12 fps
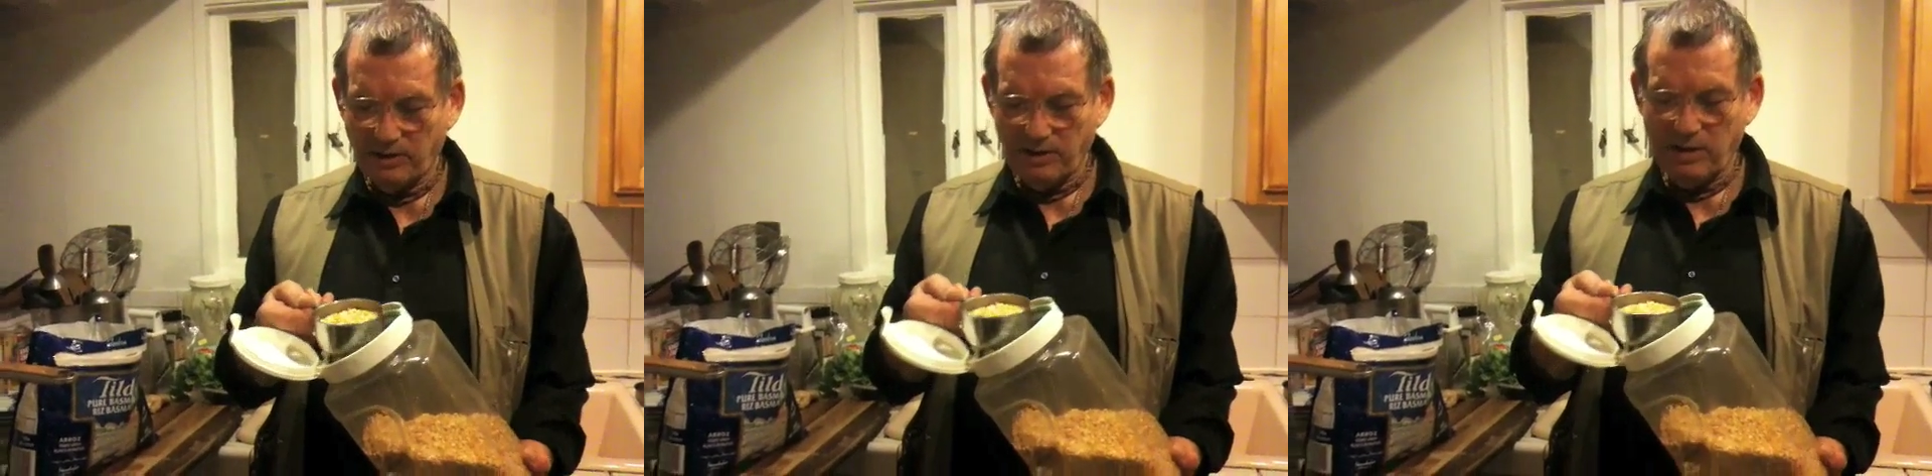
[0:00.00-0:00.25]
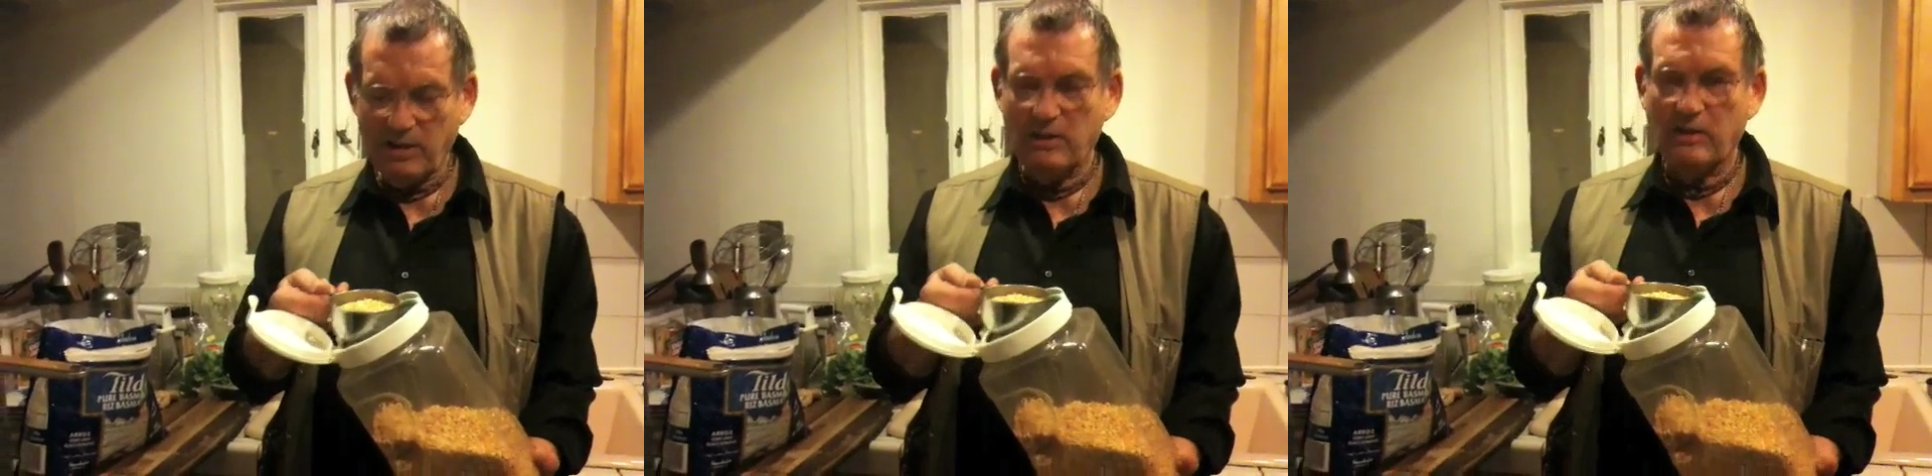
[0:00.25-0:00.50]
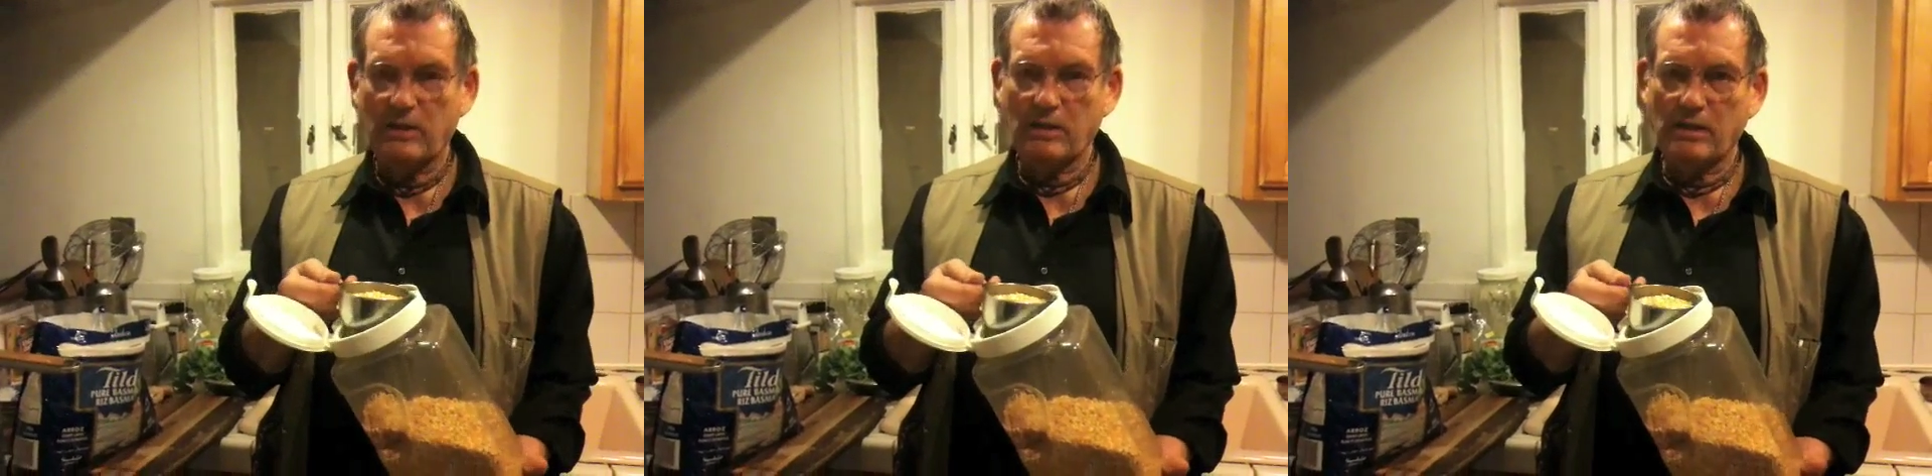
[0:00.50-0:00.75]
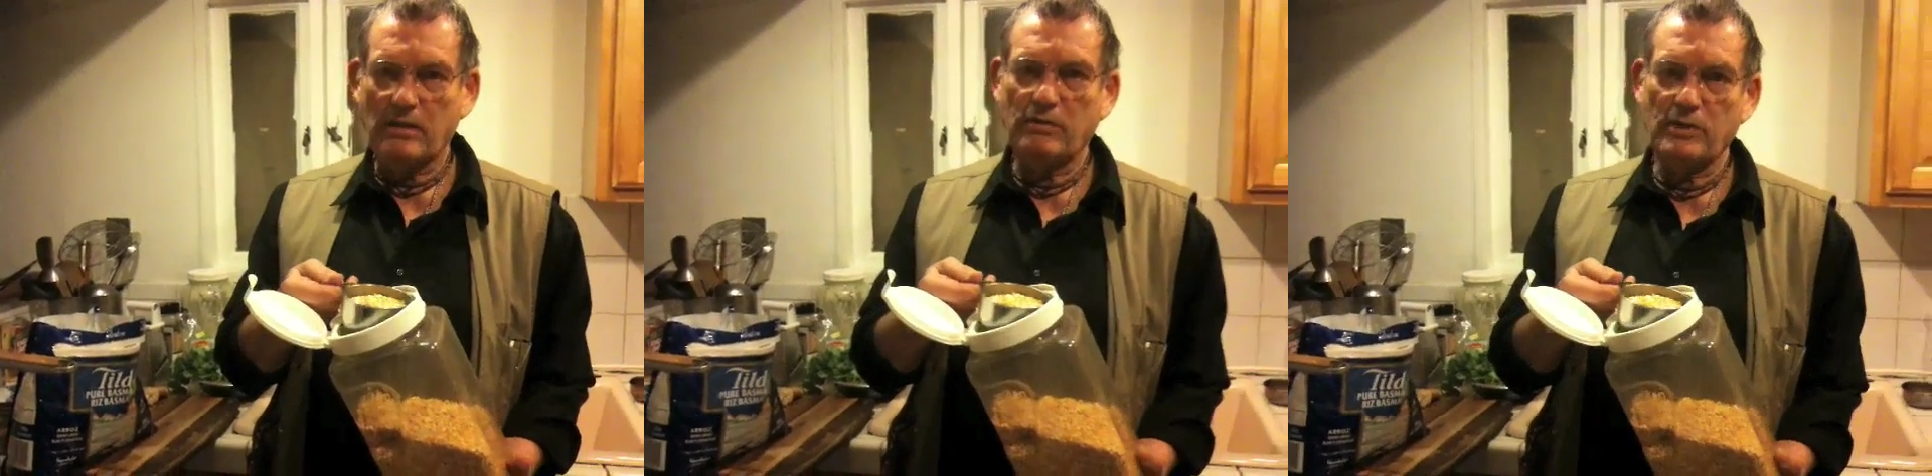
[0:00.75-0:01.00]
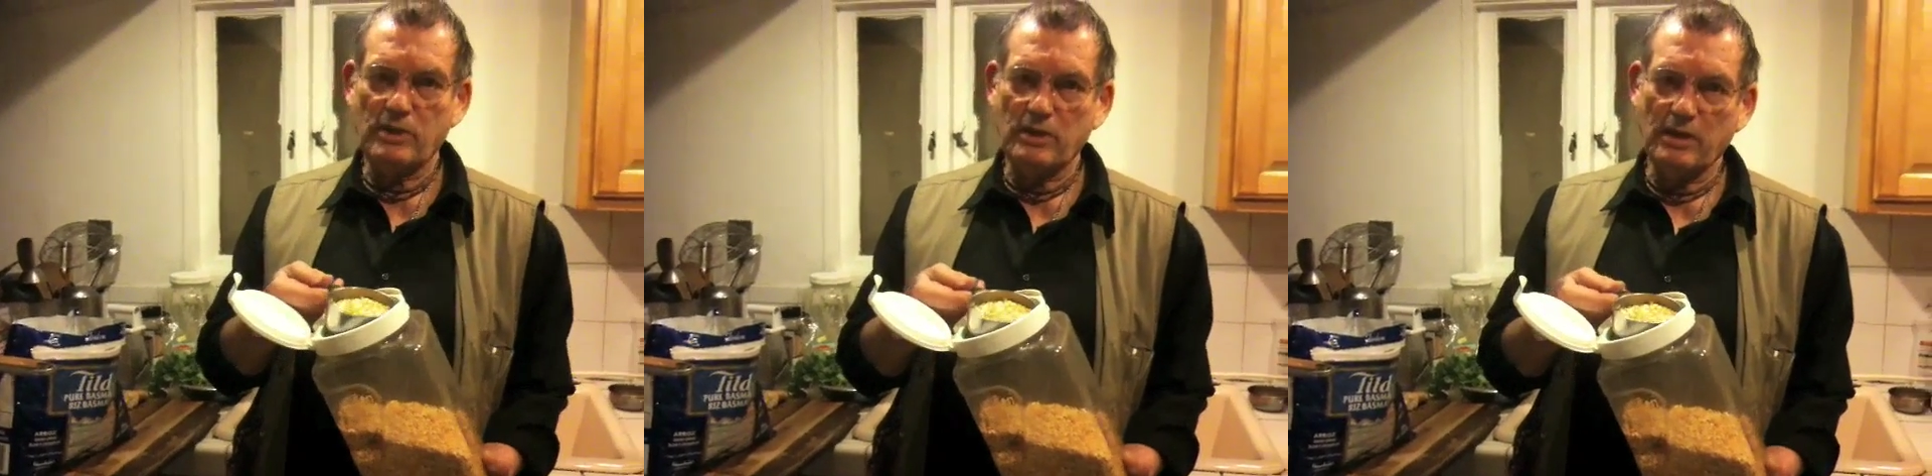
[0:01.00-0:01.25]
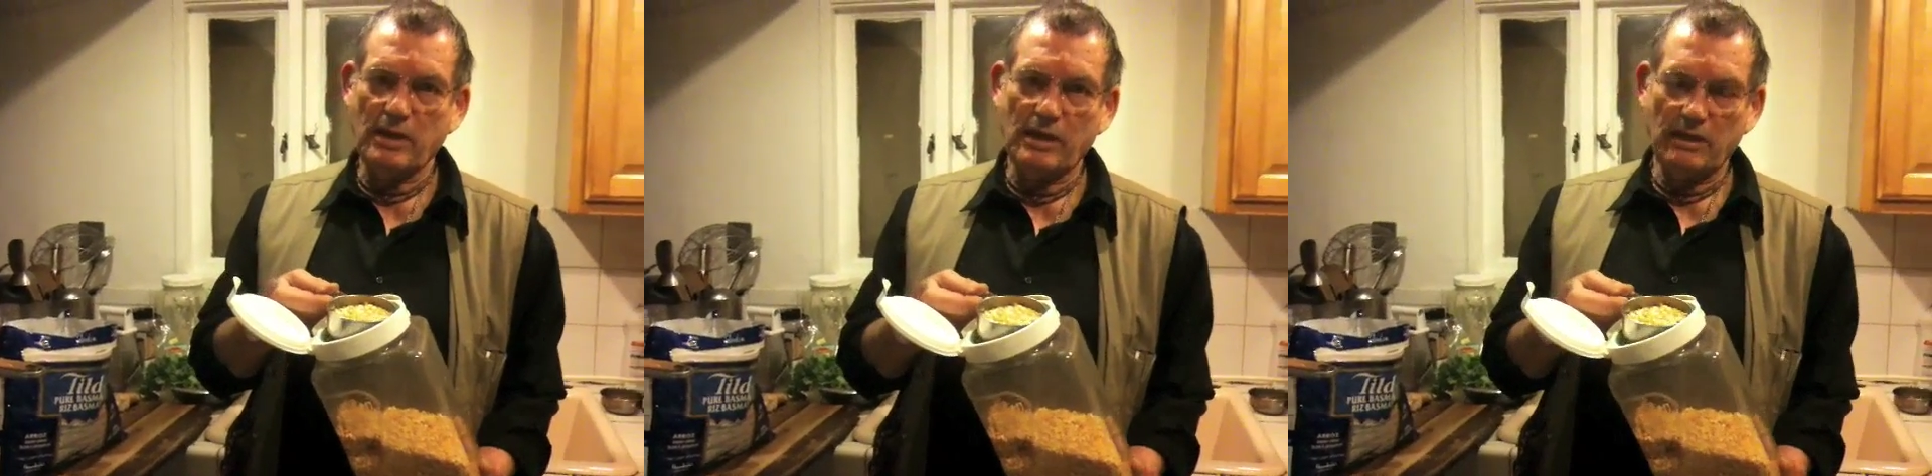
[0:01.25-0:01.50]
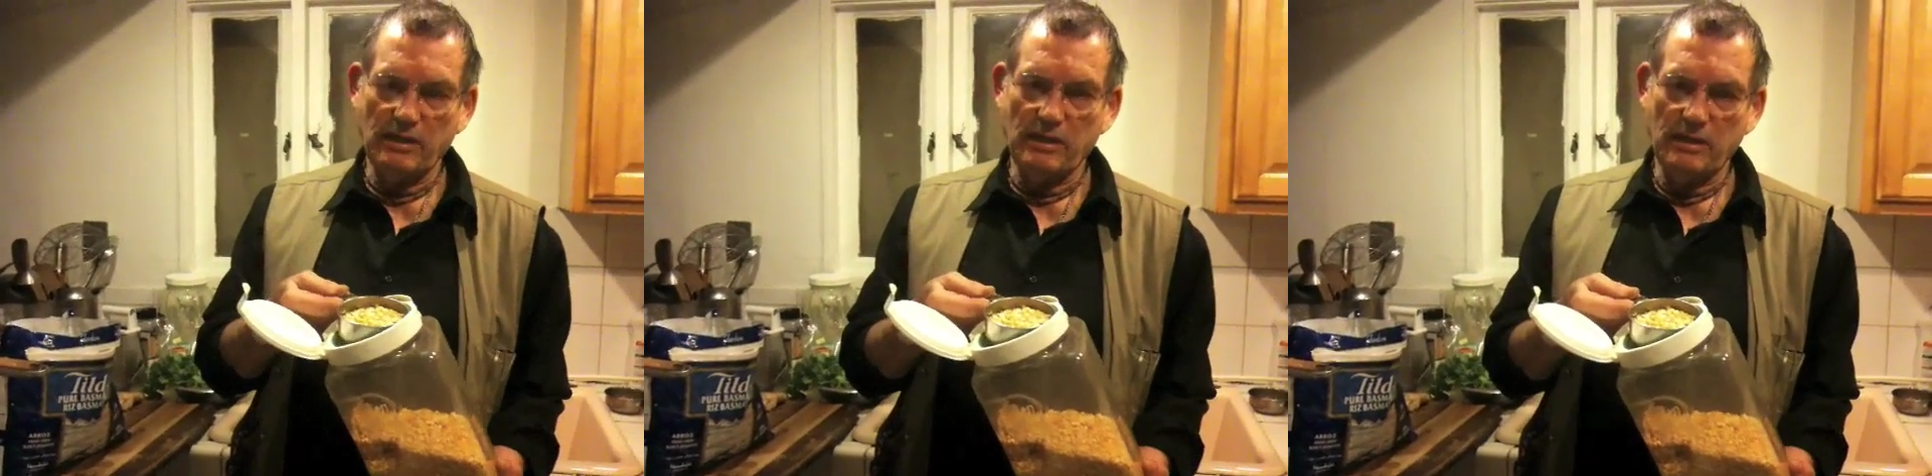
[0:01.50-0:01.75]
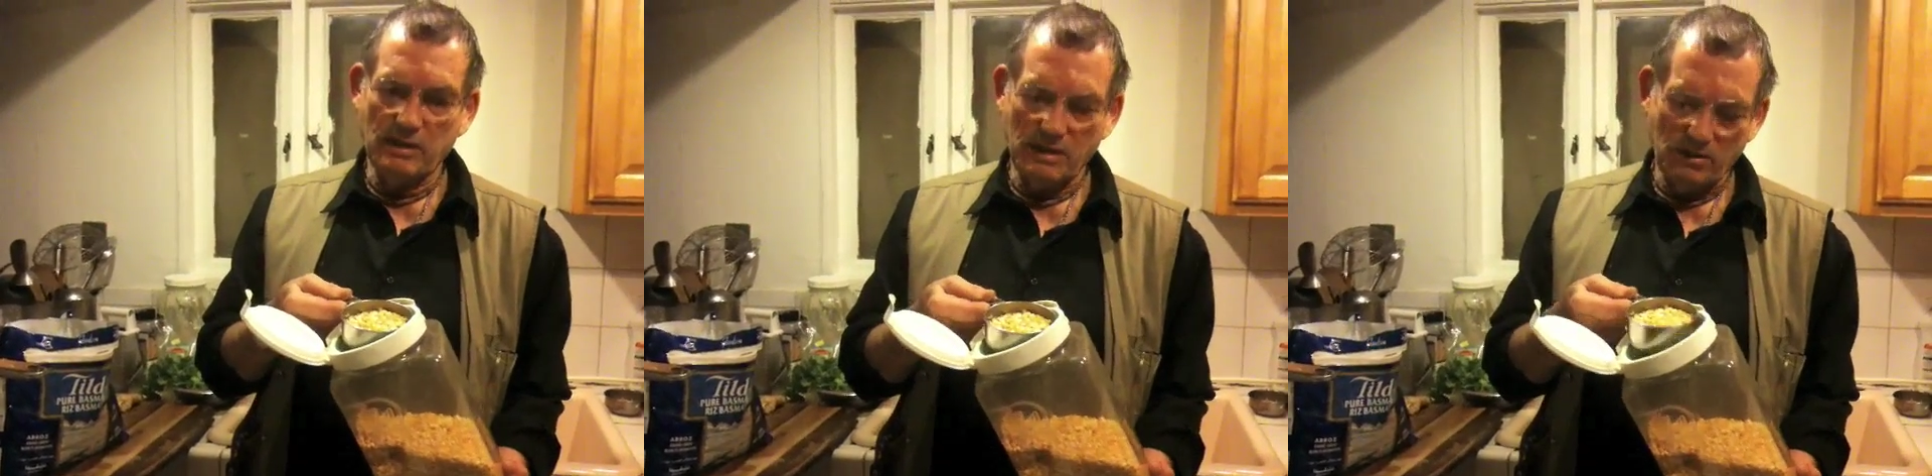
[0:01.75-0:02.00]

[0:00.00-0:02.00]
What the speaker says: Indian dal, which you can get at the Indian